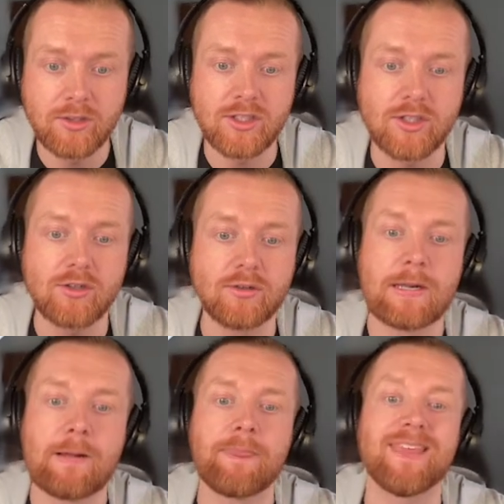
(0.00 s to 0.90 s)
do
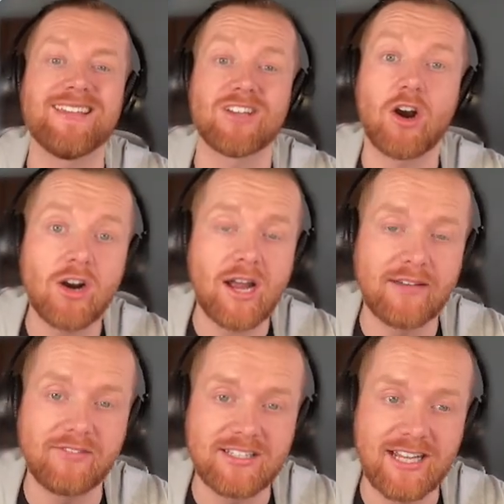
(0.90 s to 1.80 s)
is
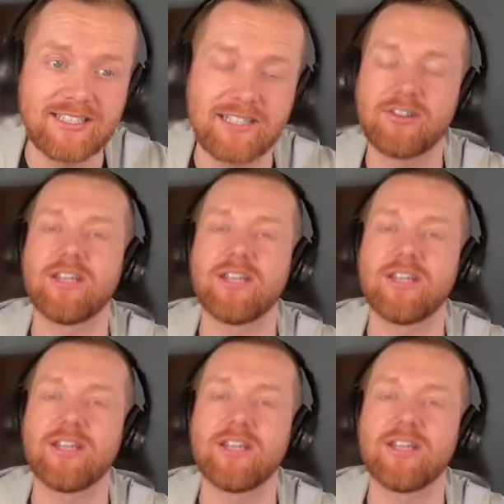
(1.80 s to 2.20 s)
archive this activity